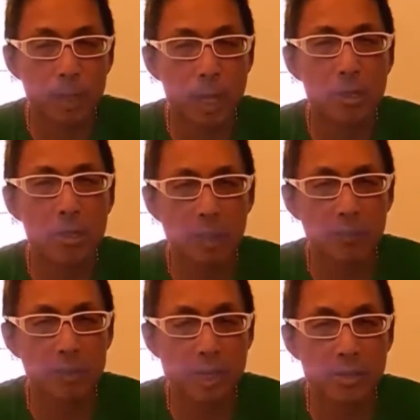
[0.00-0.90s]
And you can
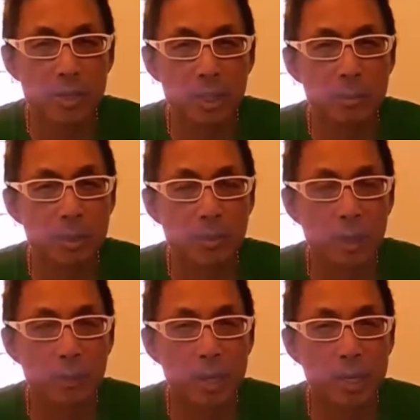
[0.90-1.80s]
definitely taste a little bit of
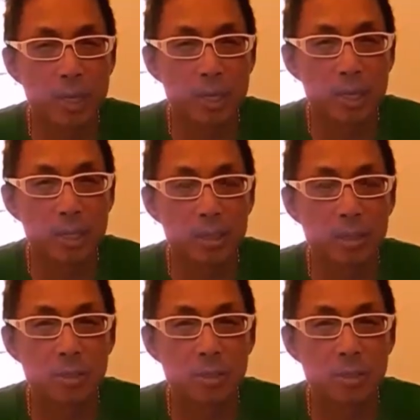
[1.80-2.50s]
Jamaica in it.